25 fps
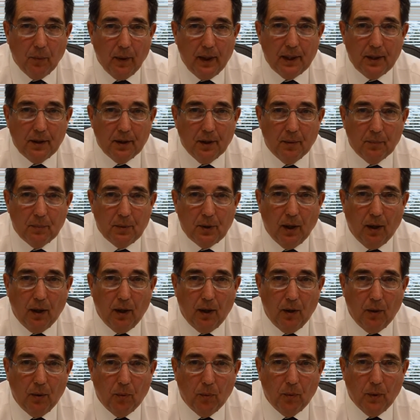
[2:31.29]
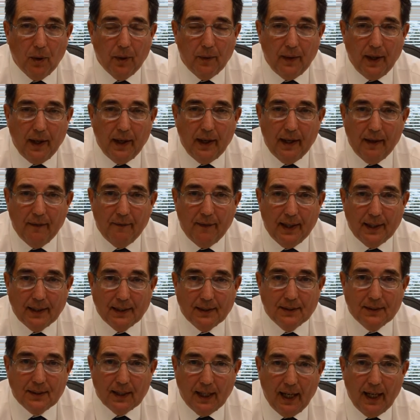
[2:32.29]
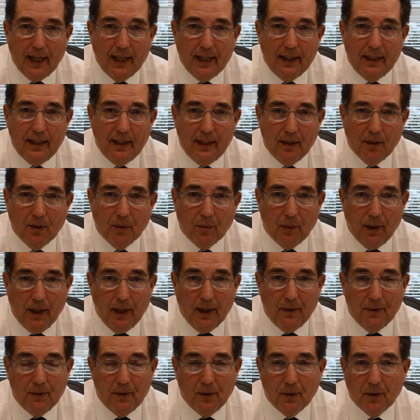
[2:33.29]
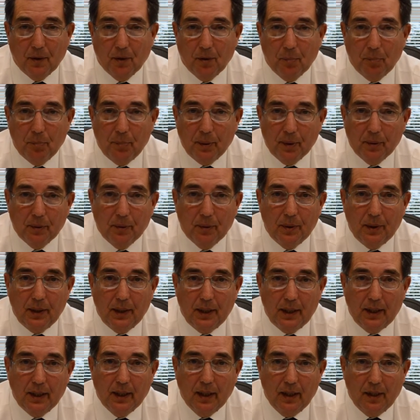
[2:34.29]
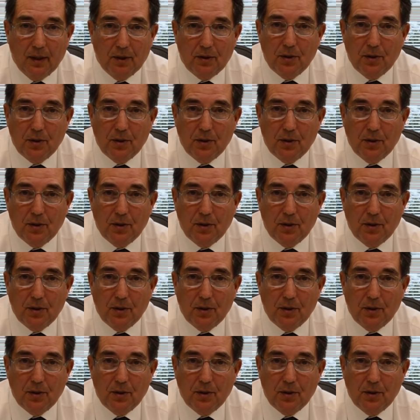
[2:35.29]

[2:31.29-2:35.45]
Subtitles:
wake-up call where they have anxiety around their ability